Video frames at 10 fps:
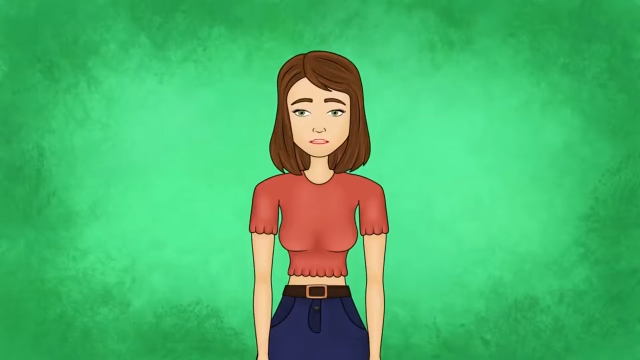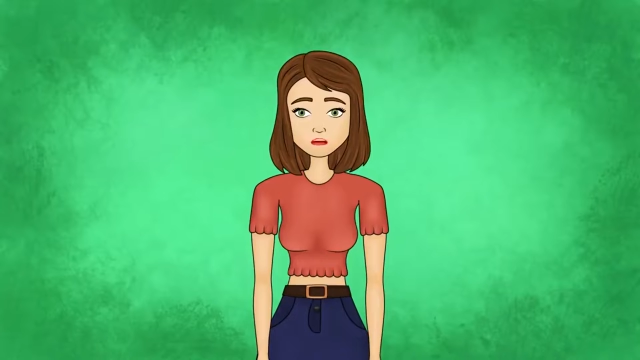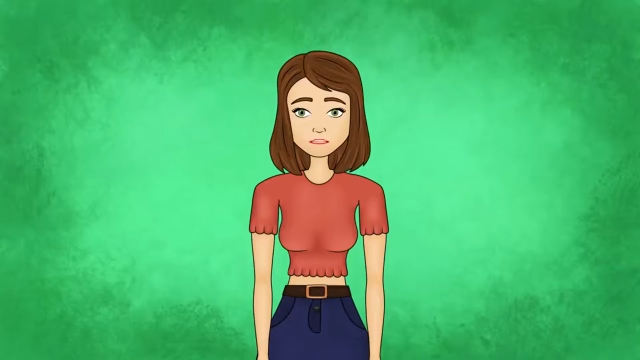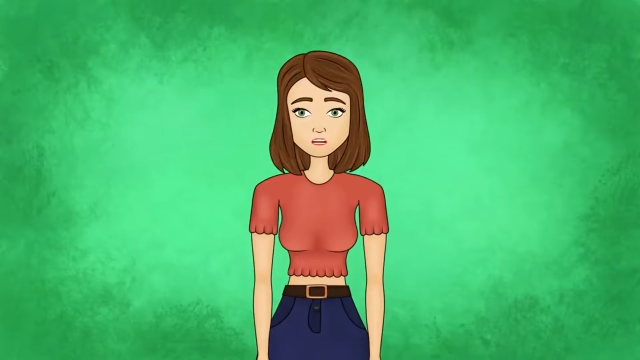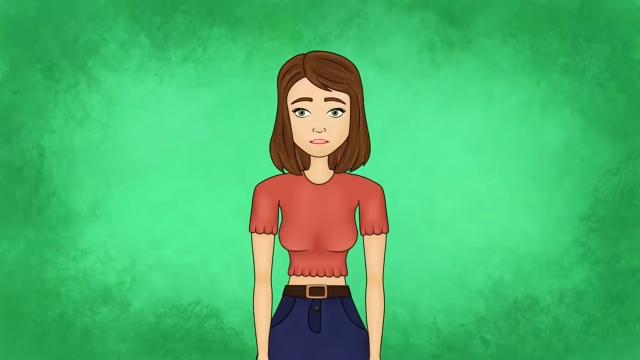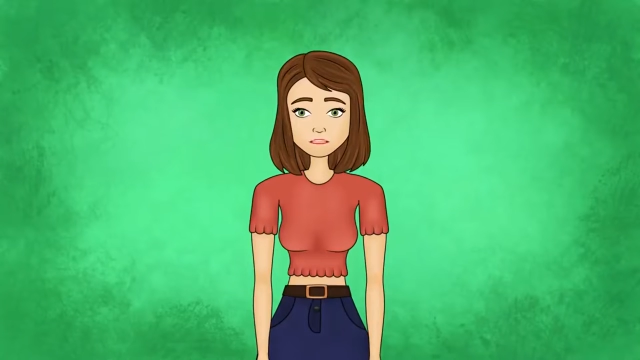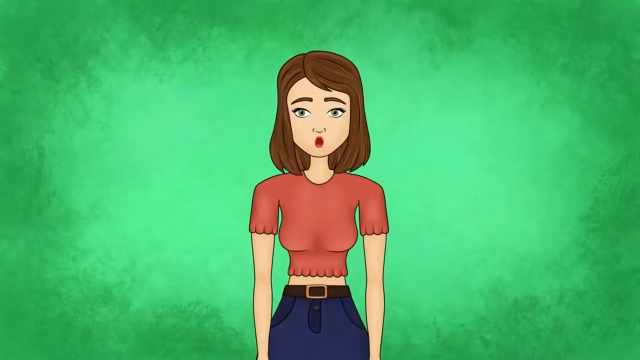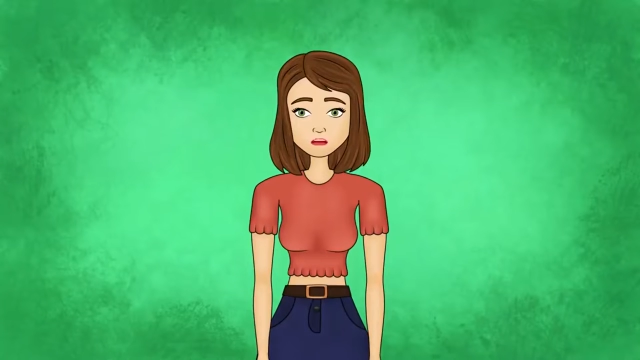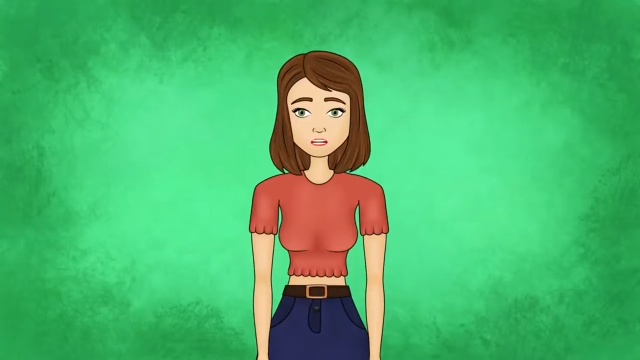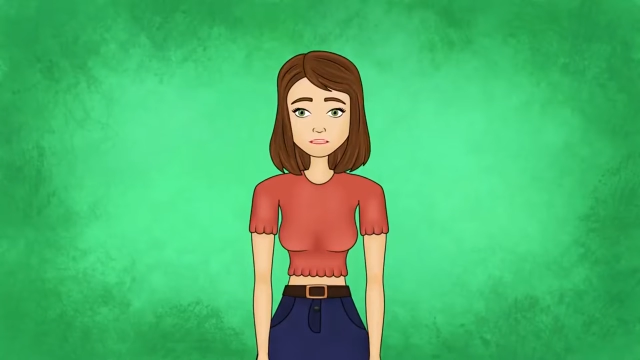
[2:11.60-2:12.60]
This is
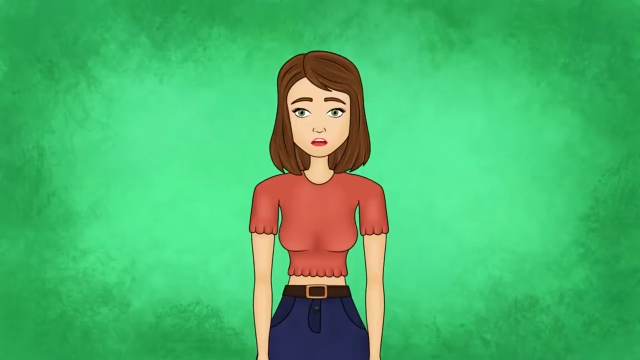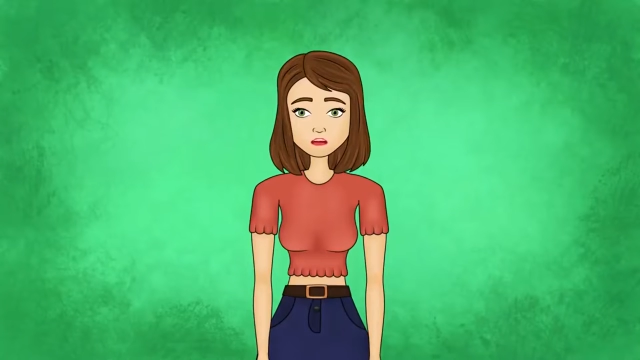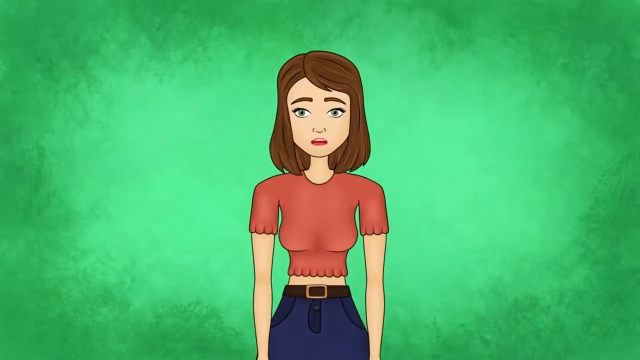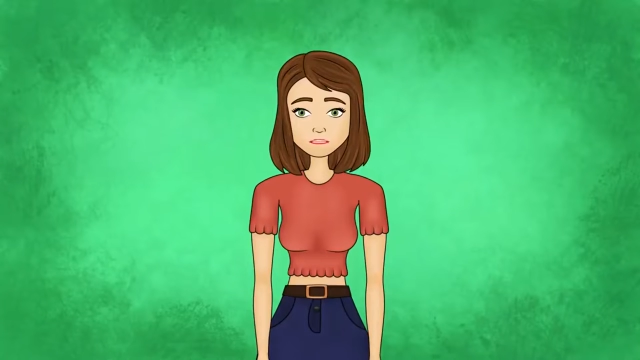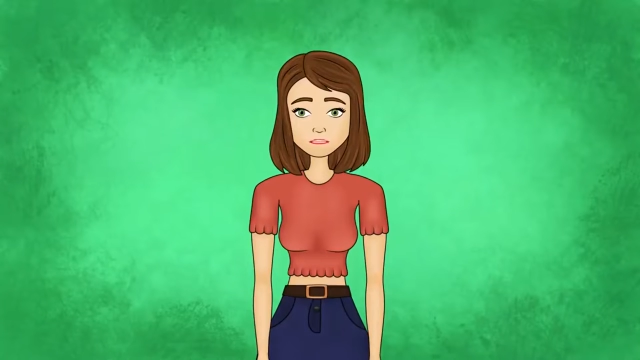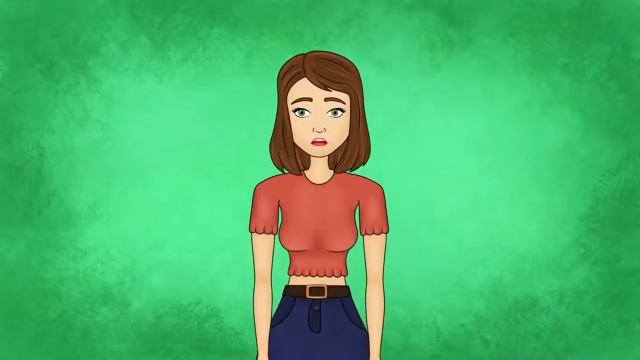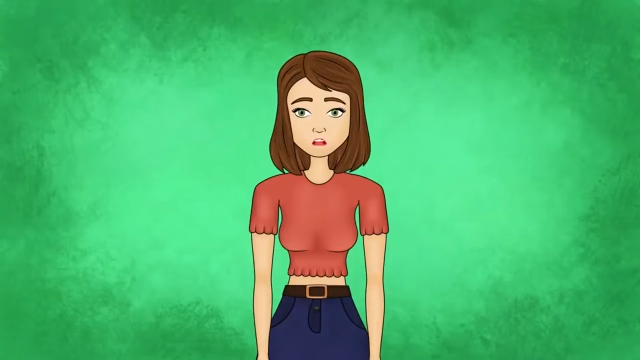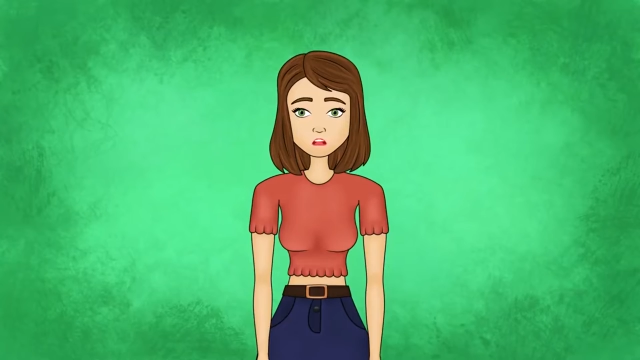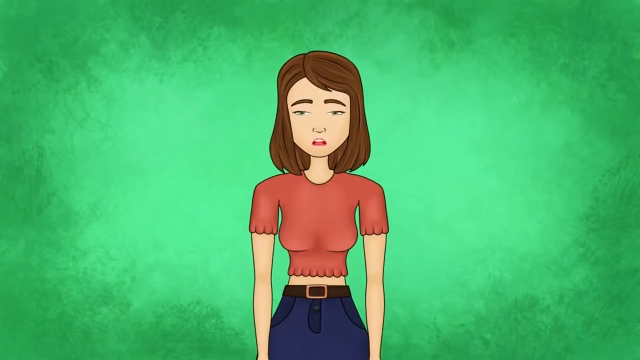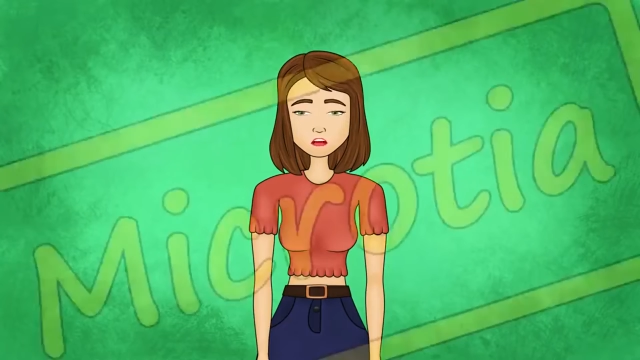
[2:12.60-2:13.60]
actually a disease
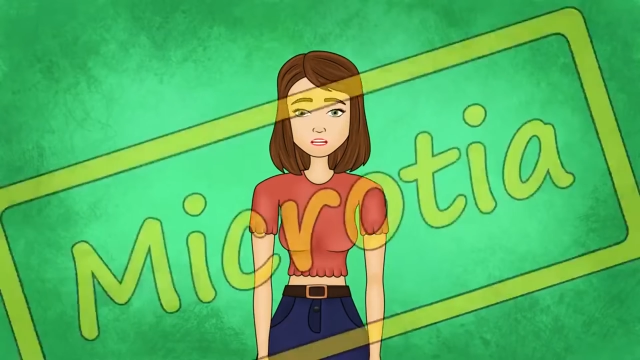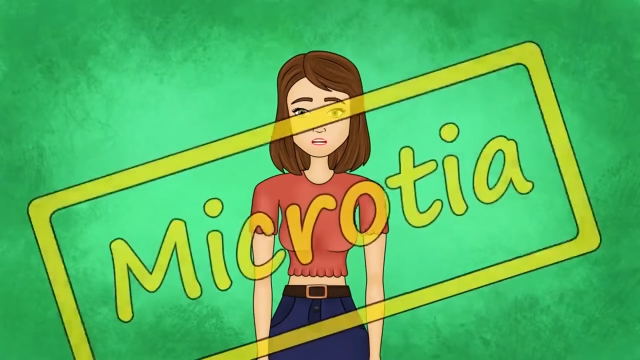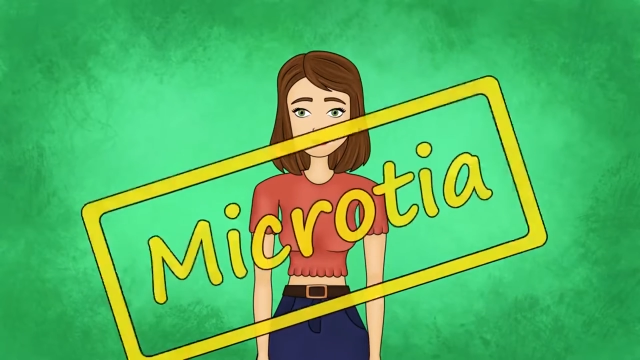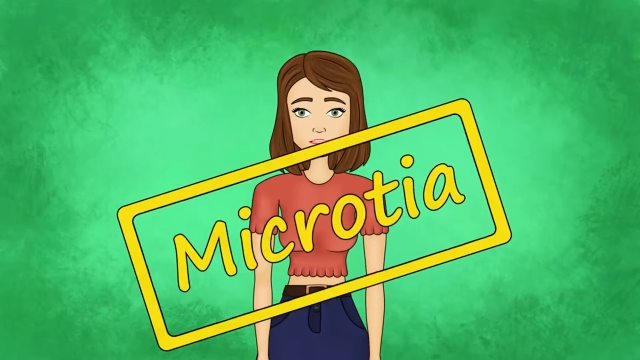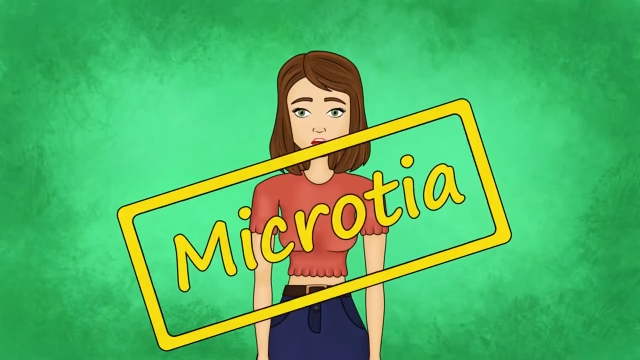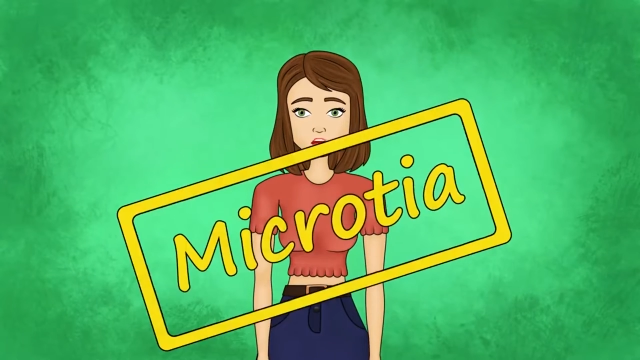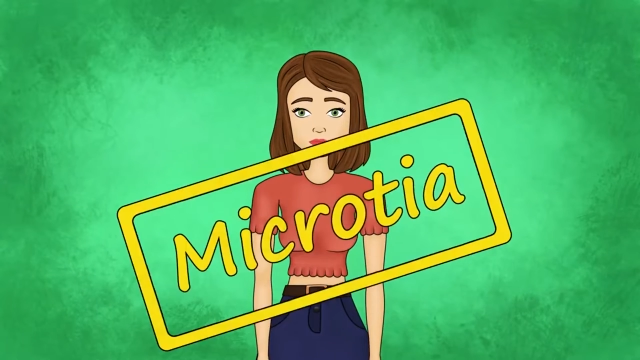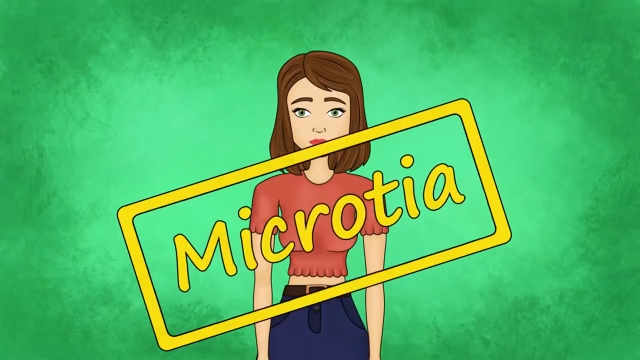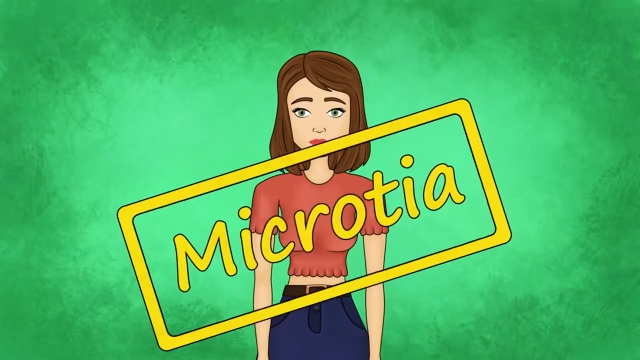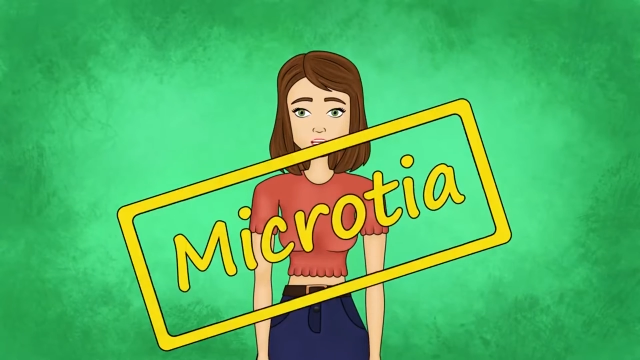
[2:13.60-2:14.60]
called
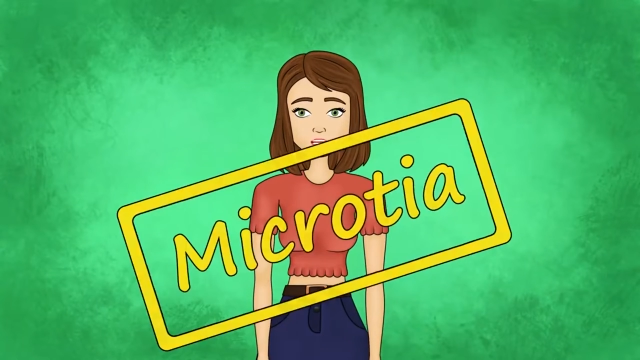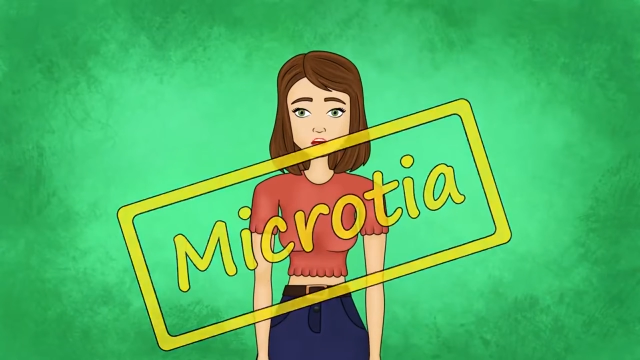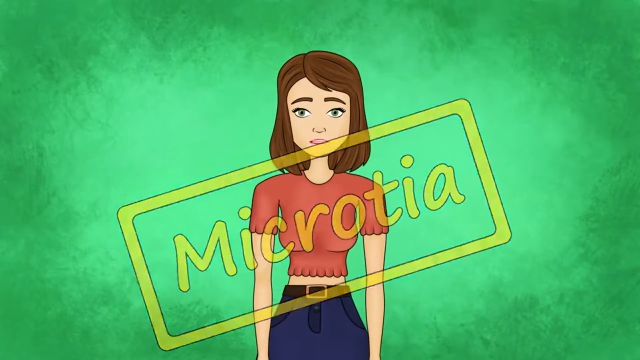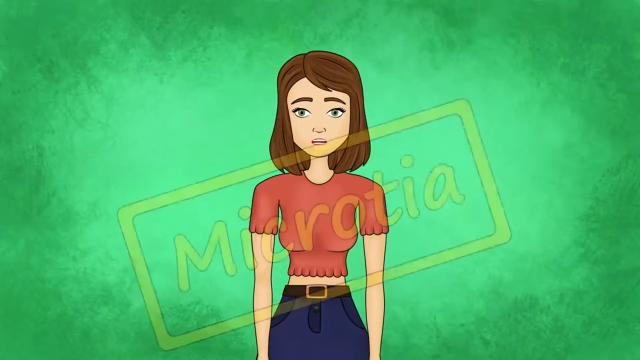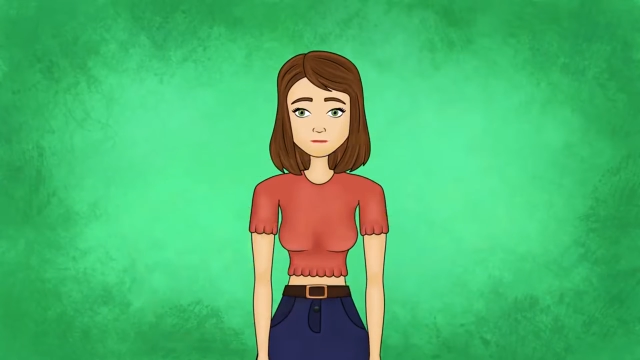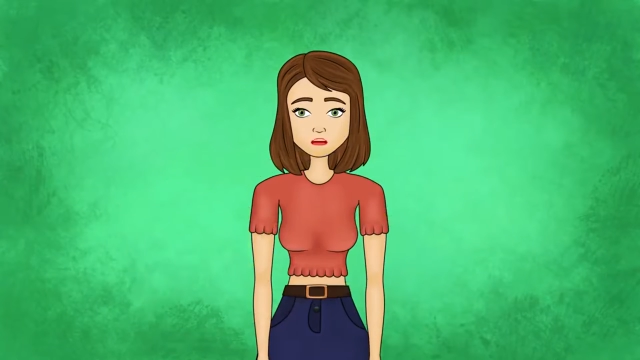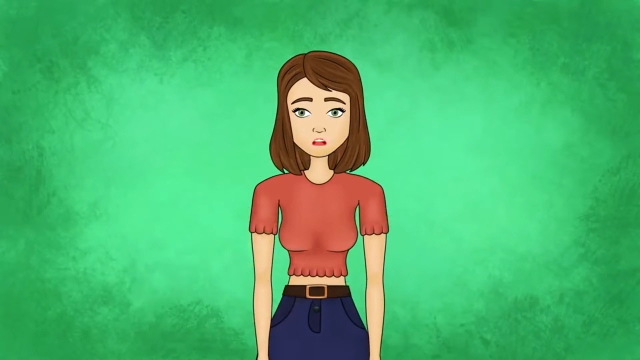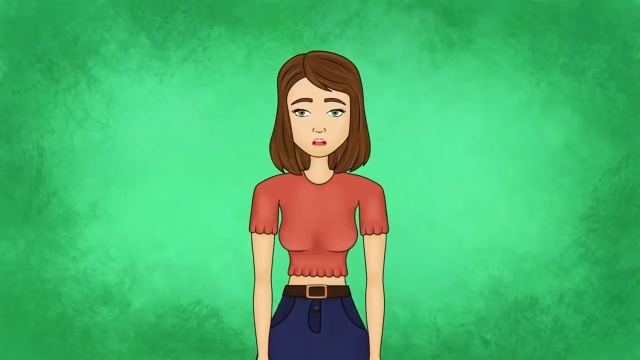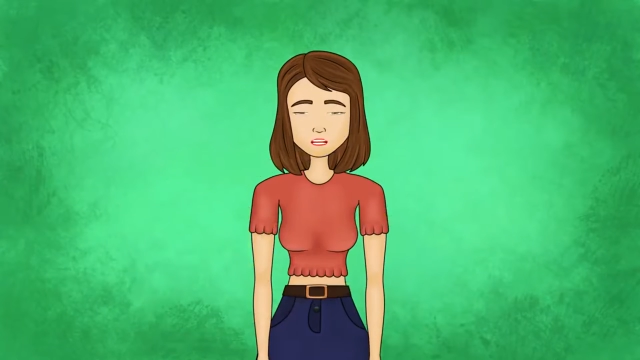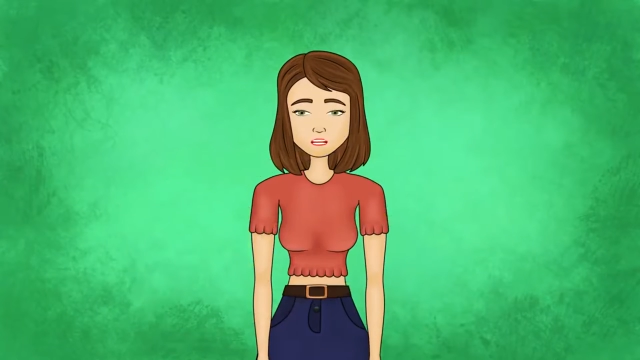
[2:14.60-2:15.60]
microtia. It's
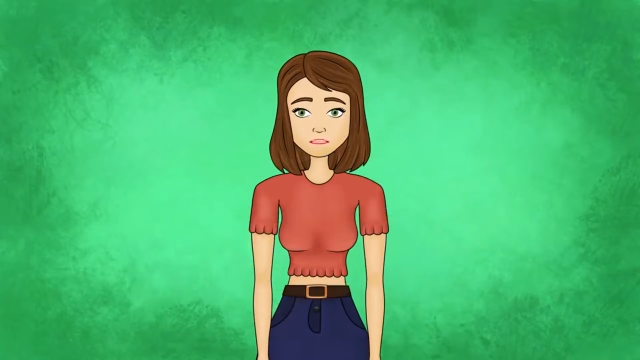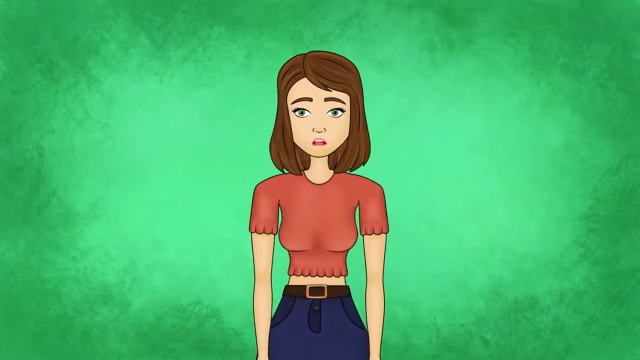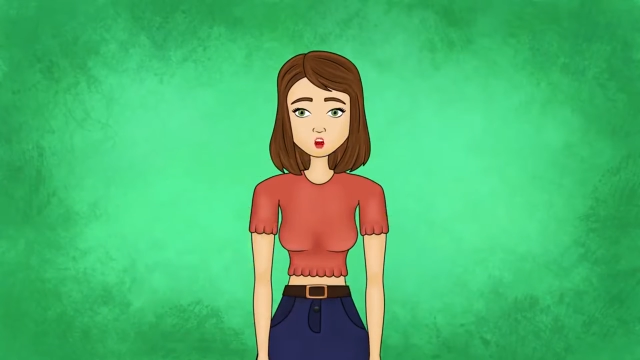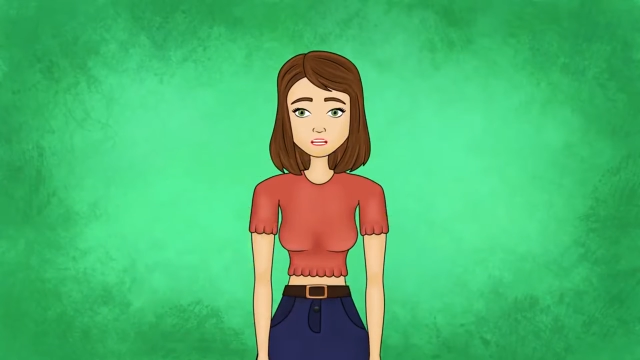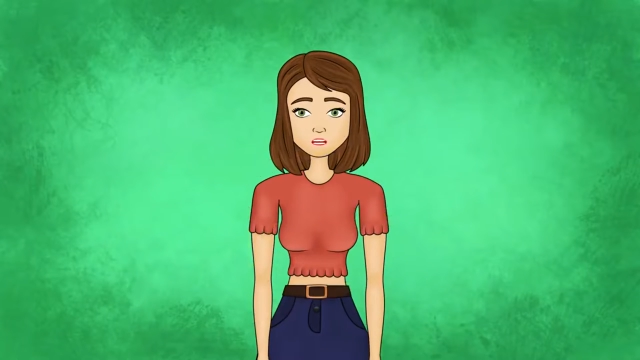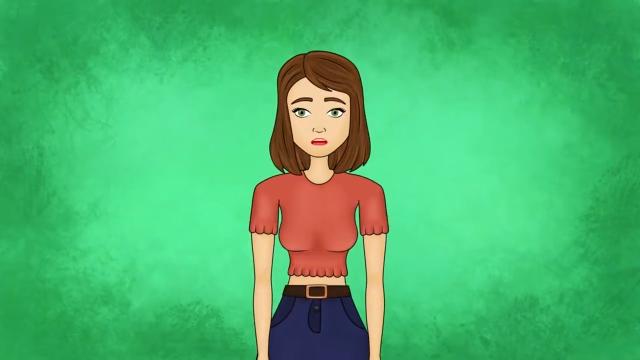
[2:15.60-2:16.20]
congenital and is not